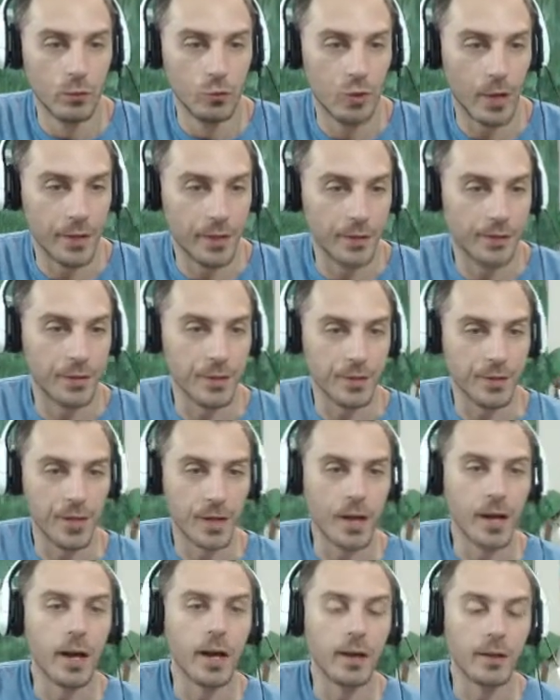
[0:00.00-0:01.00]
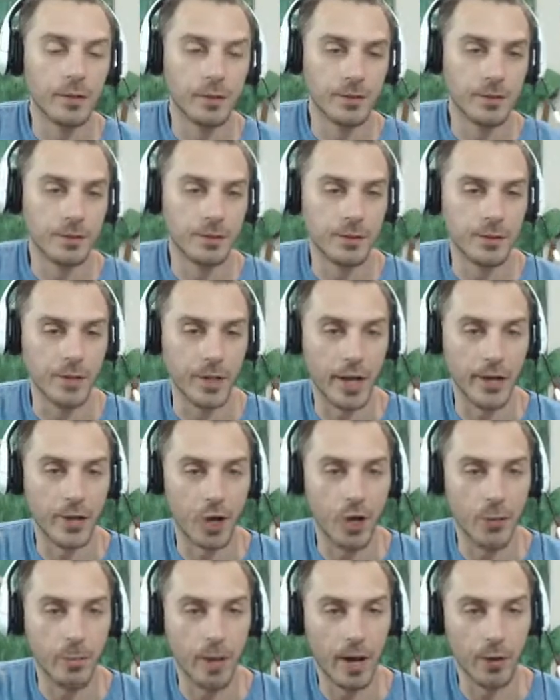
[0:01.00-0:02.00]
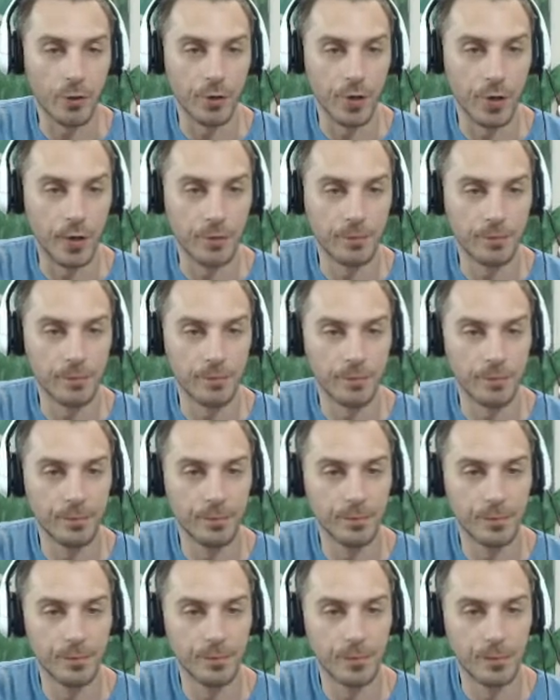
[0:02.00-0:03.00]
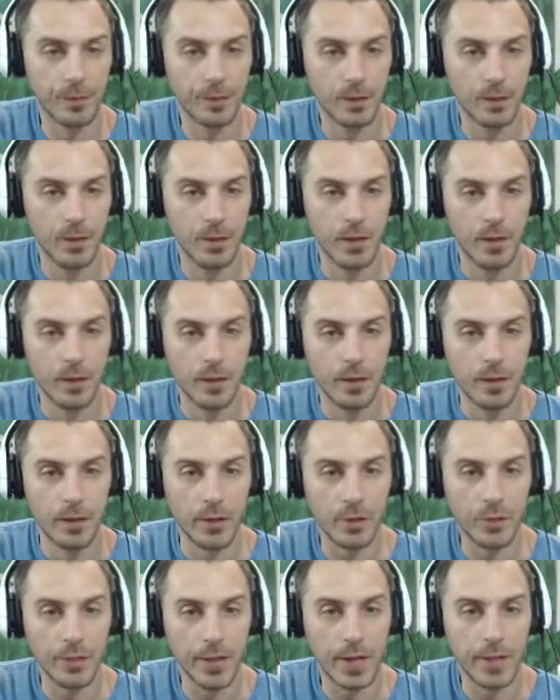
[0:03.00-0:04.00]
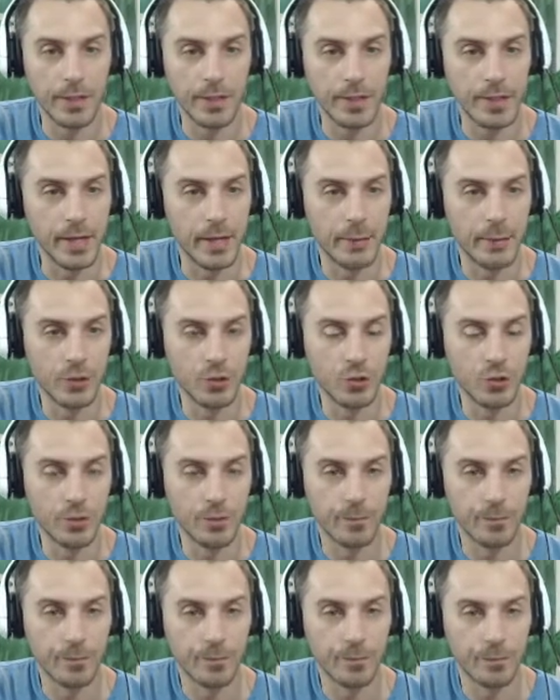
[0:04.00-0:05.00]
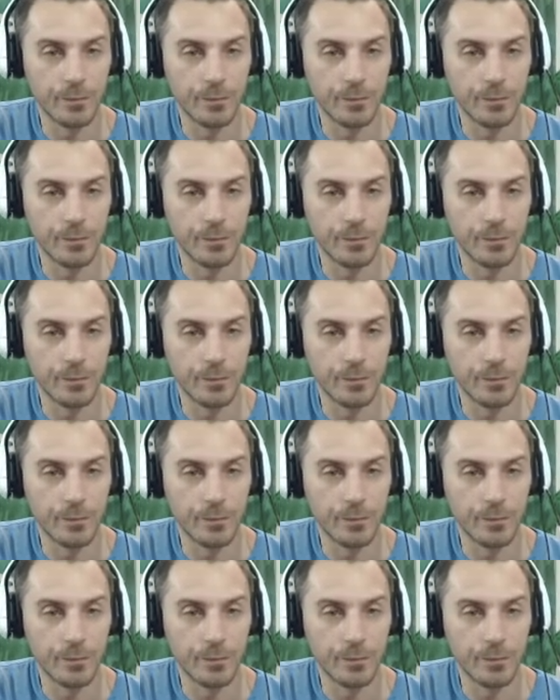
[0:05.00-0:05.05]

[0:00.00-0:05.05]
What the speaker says: Try to get this Zygarde powered up. Here's 80 damage.